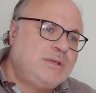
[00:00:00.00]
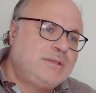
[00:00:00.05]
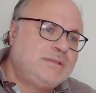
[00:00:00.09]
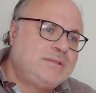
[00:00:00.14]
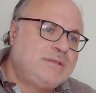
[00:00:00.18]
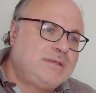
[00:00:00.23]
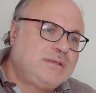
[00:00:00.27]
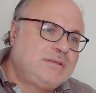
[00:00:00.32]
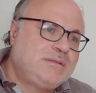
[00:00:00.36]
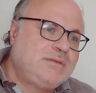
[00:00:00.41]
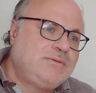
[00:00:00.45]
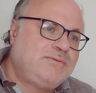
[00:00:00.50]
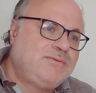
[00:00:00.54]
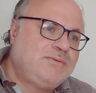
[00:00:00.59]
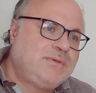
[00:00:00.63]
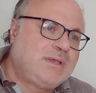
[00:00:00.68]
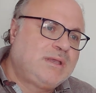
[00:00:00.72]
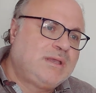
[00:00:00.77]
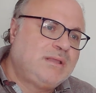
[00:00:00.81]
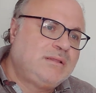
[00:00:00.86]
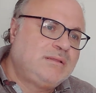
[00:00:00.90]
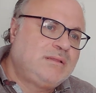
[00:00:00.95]

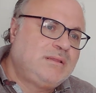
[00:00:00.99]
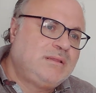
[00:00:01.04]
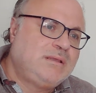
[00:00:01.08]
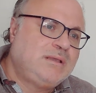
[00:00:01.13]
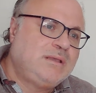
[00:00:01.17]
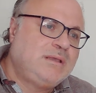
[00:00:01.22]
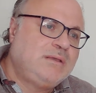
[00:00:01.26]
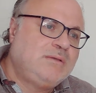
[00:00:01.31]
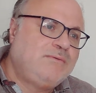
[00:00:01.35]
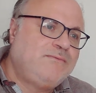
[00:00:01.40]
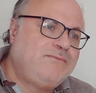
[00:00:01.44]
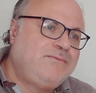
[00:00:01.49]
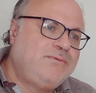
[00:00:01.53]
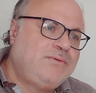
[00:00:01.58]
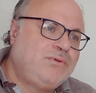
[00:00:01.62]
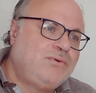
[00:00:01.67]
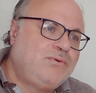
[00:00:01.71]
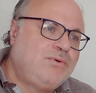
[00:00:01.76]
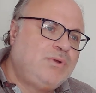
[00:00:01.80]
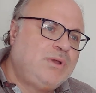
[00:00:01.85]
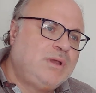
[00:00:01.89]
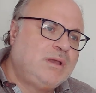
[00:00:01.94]
significantly
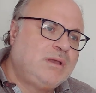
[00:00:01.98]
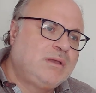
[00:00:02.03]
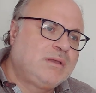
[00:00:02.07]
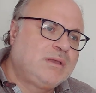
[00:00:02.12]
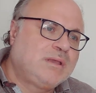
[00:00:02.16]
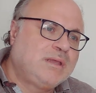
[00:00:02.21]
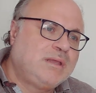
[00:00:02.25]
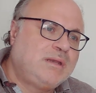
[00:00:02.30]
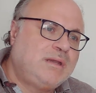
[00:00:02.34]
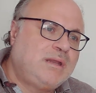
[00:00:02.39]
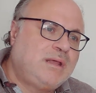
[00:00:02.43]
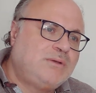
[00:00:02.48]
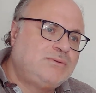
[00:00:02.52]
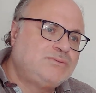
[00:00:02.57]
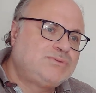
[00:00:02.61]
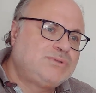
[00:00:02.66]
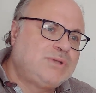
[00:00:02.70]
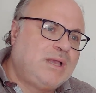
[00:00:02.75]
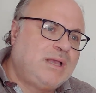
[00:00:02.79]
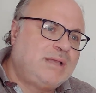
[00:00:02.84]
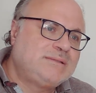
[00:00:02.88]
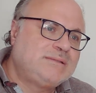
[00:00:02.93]
fewer
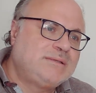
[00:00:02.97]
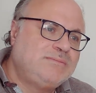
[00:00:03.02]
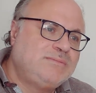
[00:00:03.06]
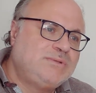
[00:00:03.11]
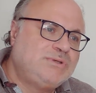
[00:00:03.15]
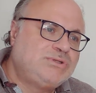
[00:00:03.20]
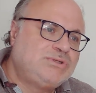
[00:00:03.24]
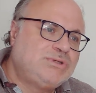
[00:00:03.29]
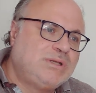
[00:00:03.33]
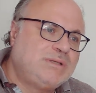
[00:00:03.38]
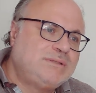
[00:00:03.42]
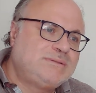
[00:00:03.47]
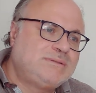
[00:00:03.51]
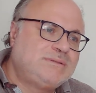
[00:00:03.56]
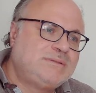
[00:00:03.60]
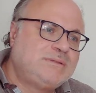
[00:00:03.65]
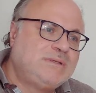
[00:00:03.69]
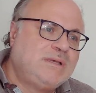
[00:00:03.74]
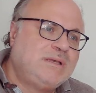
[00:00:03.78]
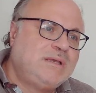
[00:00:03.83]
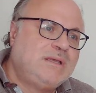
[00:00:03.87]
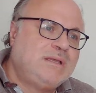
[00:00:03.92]
greenhouse gas emissions